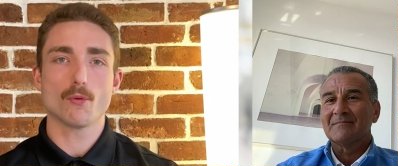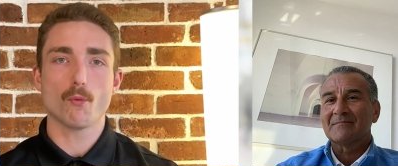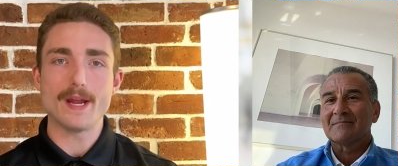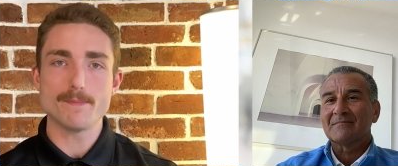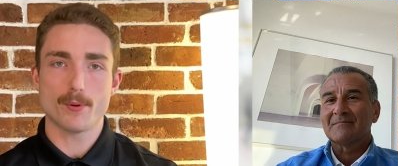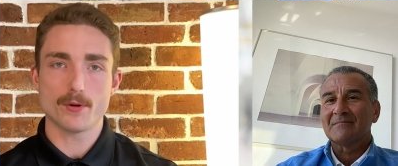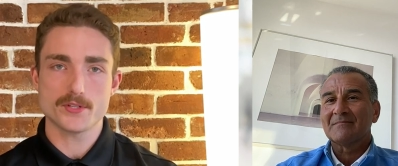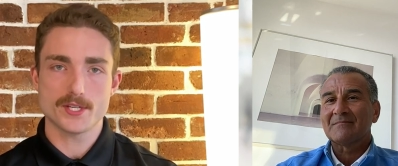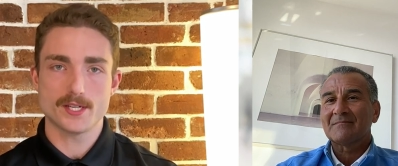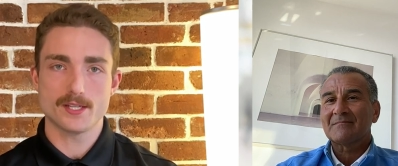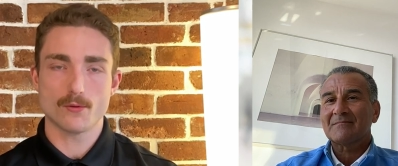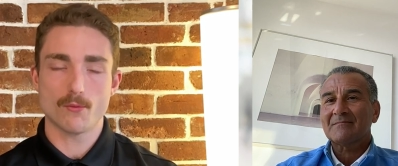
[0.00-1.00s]
Speaker 1: the right
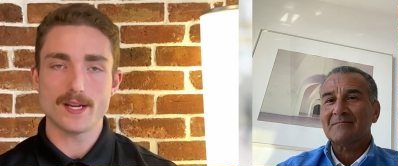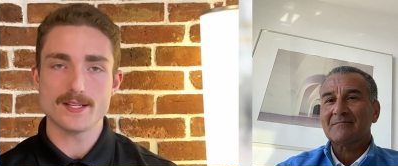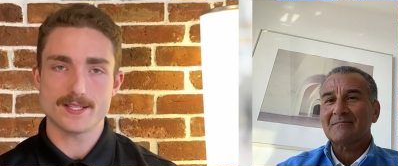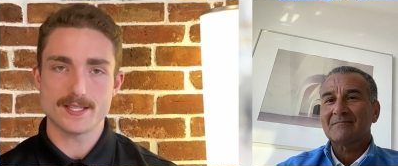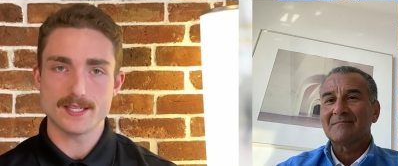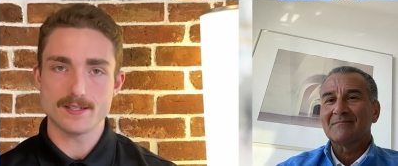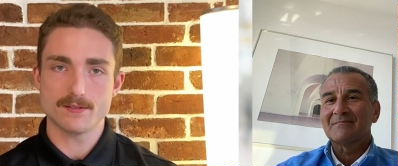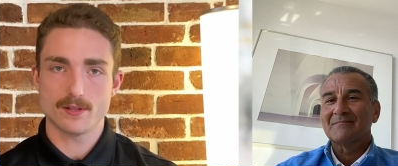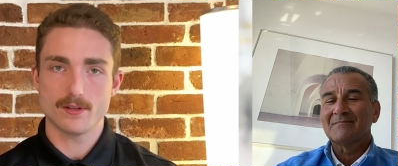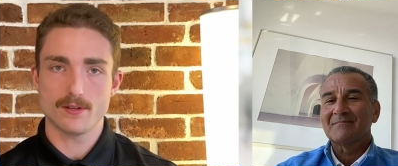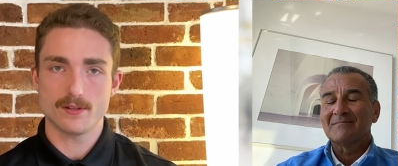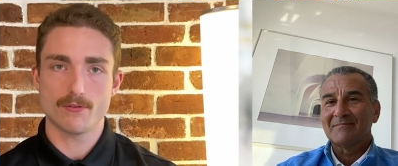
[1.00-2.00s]
person in the right seat,
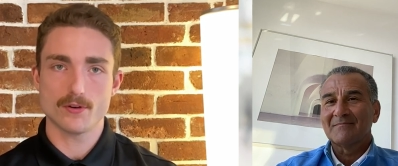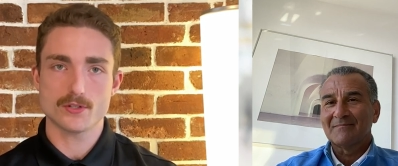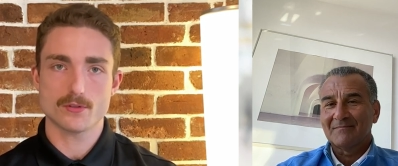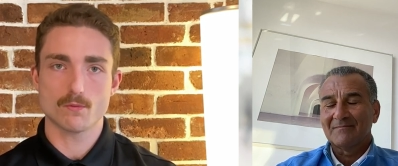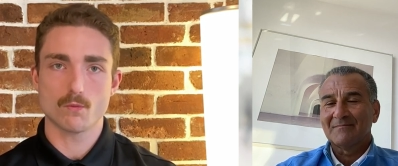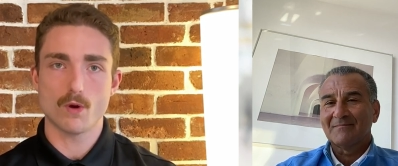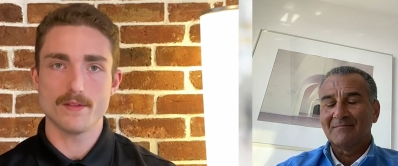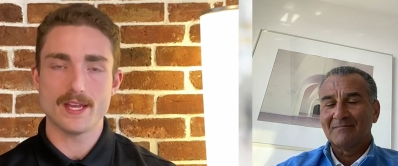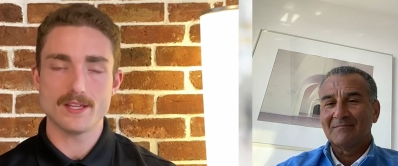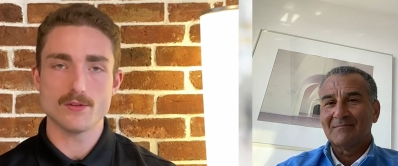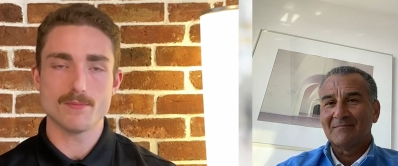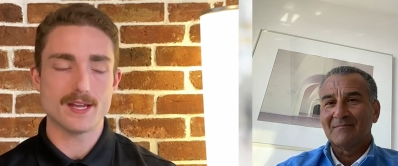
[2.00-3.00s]
the first one
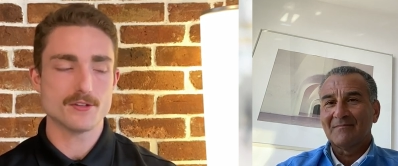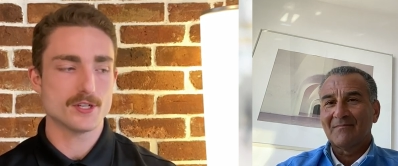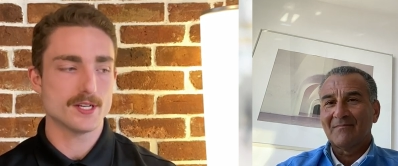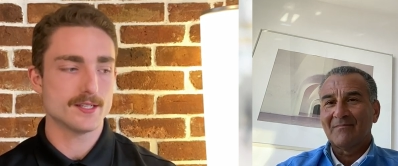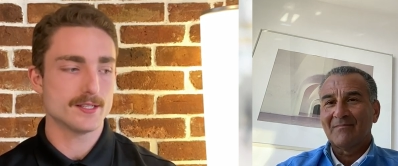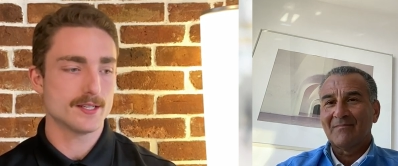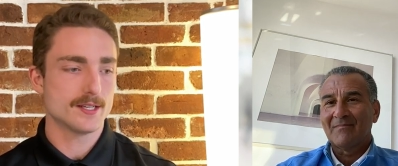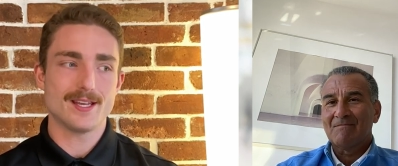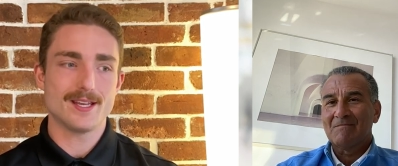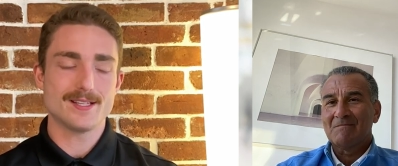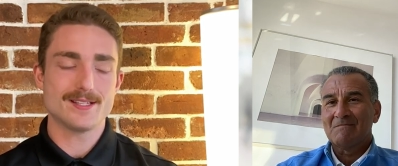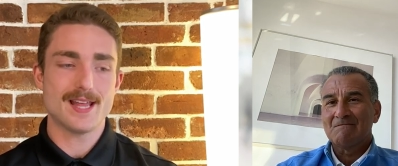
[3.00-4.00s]
that you mentioned,
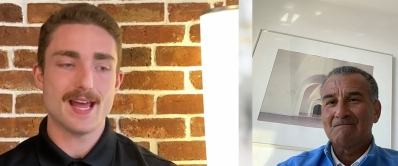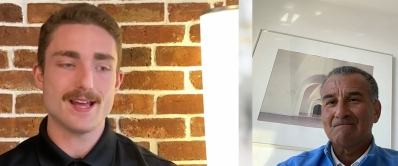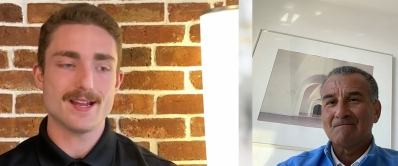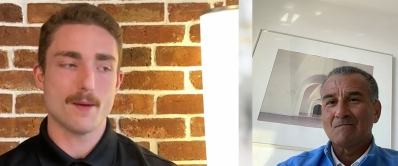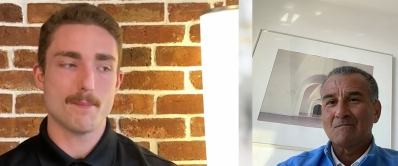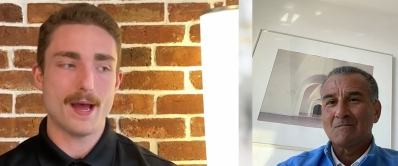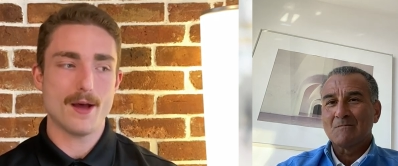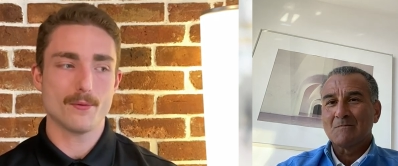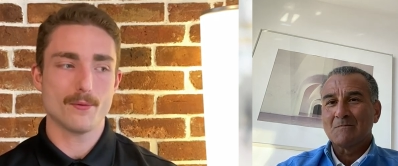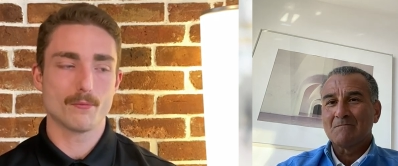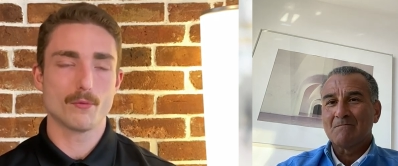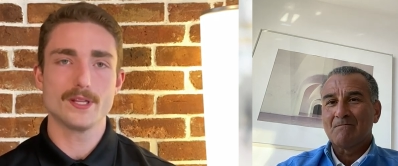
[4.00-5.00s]
is that
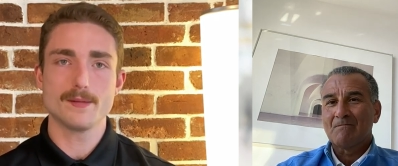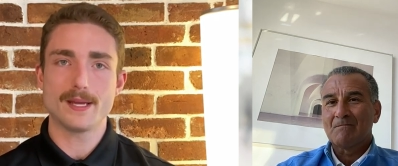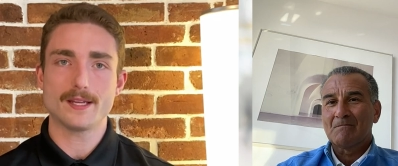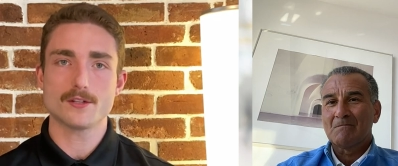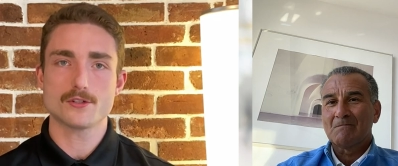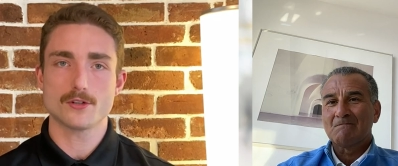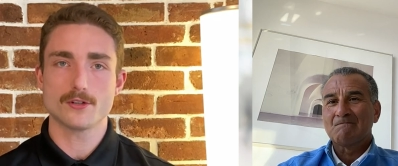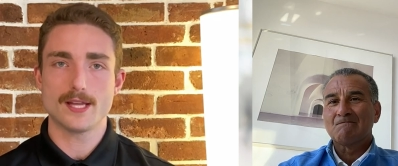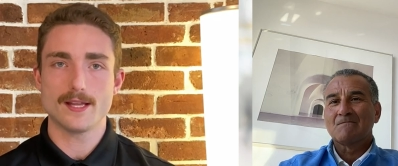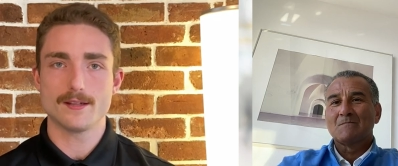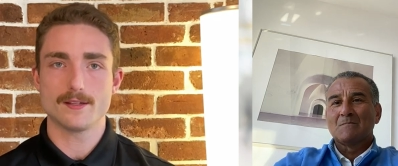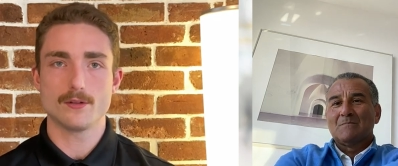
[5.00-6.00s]
about really making sure
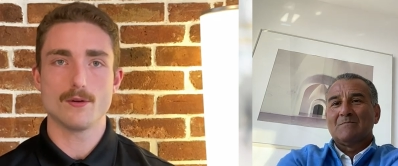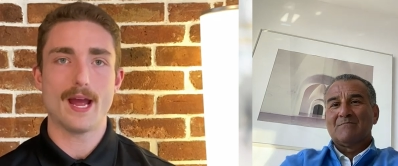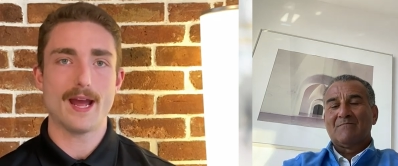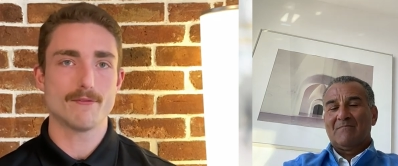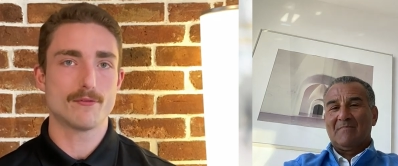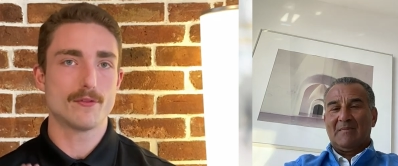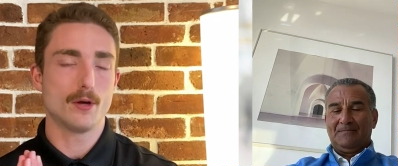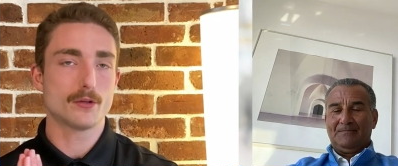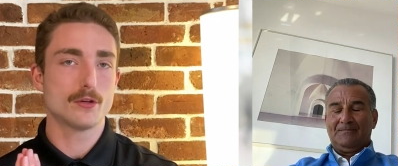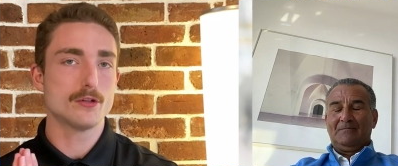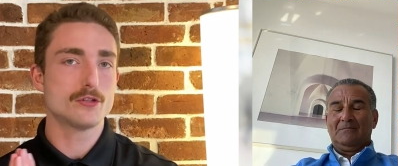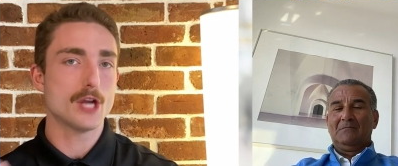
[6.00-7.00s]
that you have a
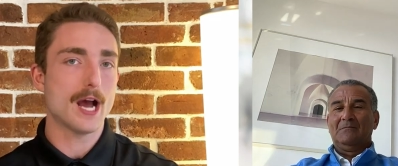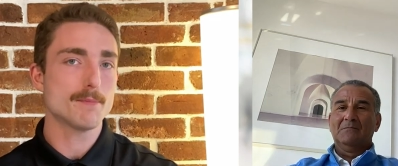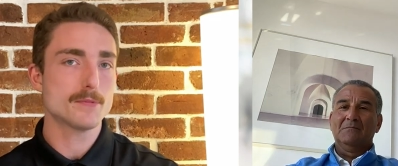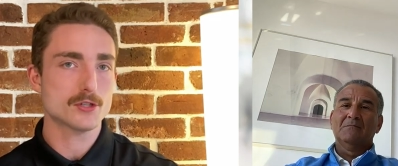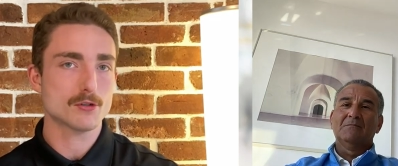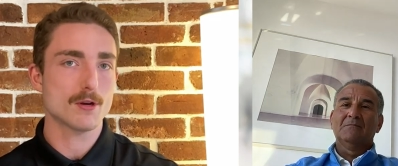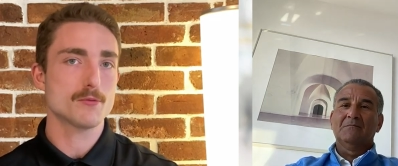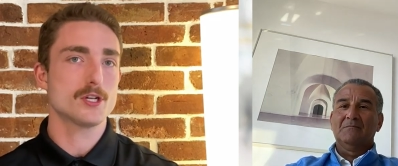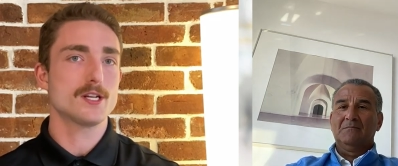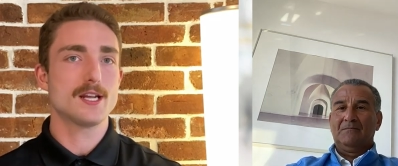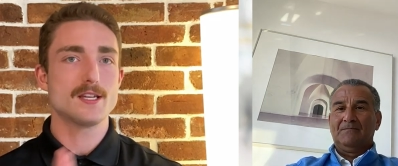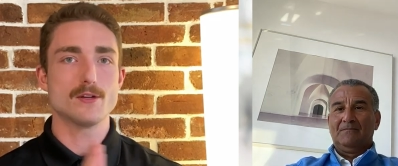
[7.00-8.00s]
good job
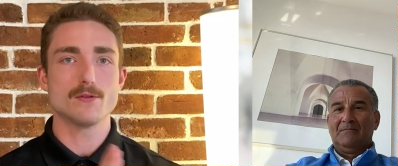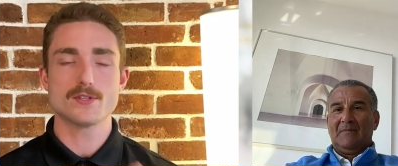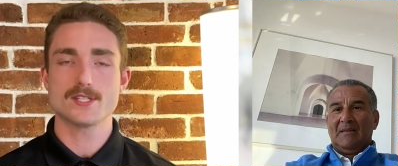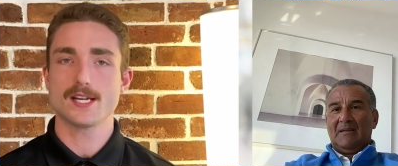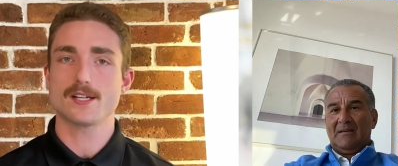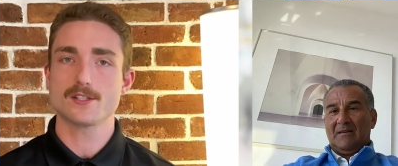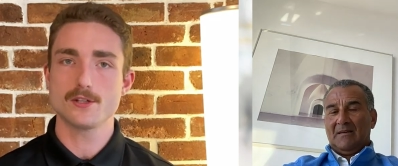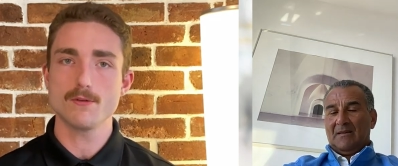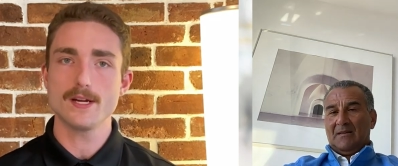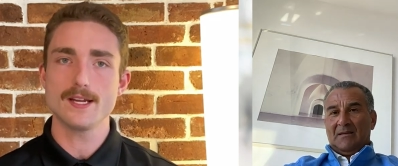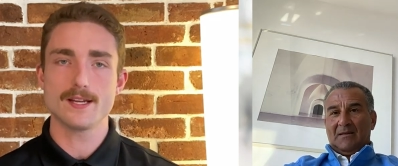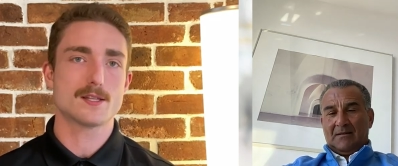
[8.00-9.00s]
description and you stick to
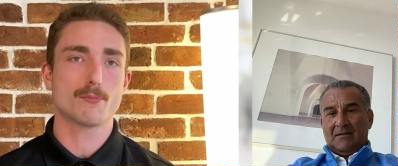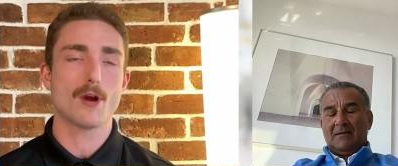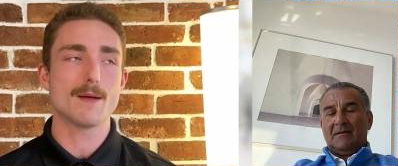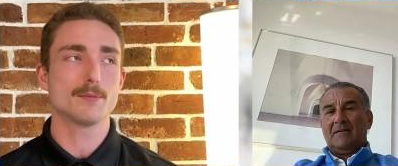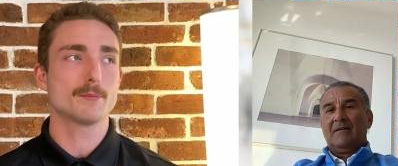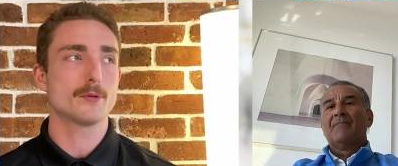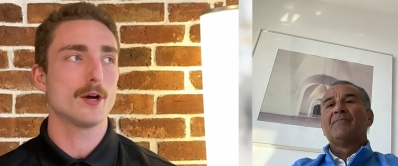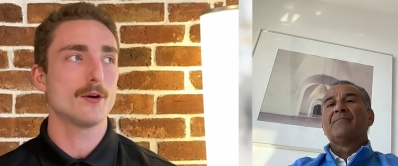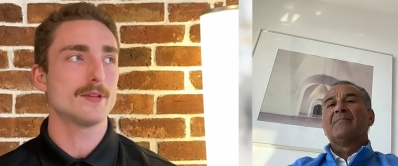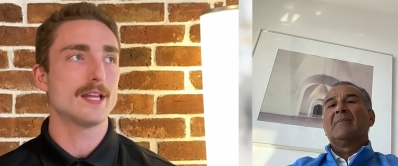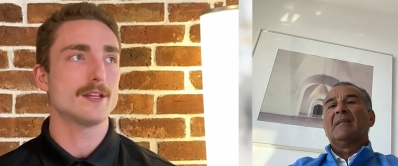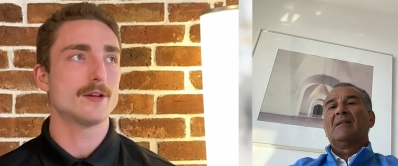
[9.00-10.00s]
it? Does the problem go
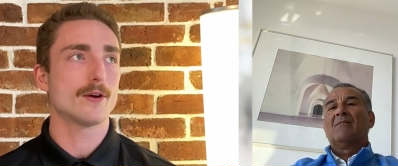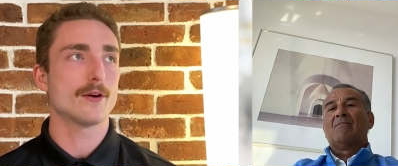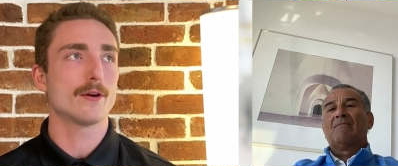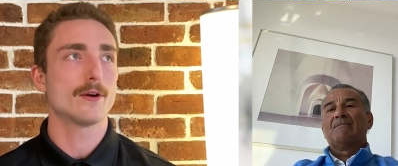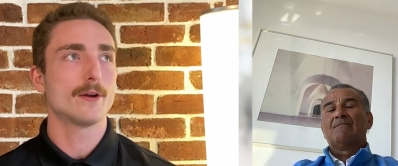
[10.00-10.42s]
that you're